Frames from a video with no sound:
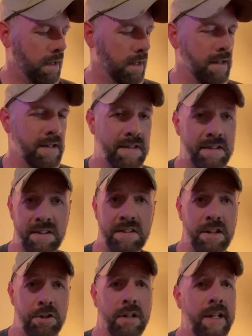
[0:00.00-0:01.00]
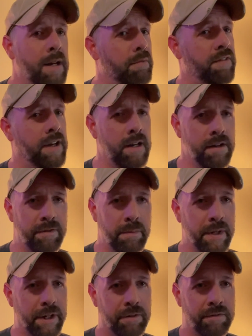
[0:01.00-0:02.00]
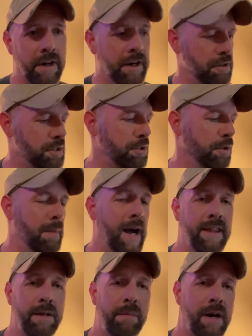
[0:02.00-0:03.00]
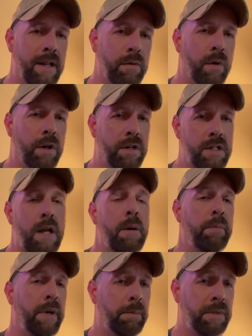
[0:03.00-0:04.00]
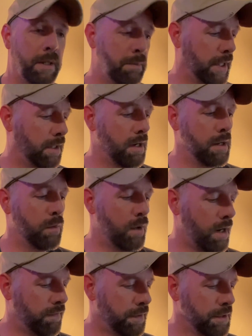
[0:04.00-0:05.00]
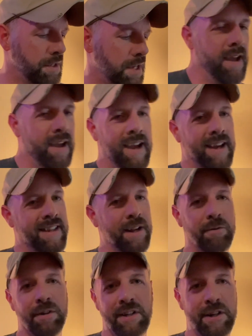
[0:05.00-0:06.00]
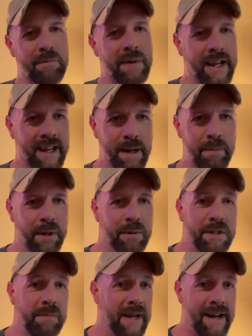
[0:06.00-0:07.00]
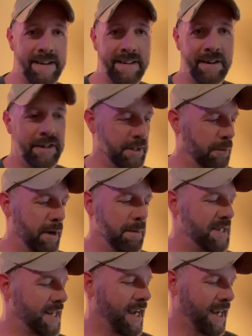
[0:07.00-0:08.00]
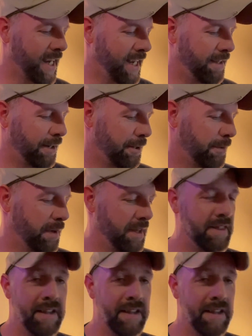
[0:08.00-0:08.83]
This is essentially a very familiar fragrance to Bath & Body Works pumpkin pecan waffles, and they really don't make any bones about it on the website either with the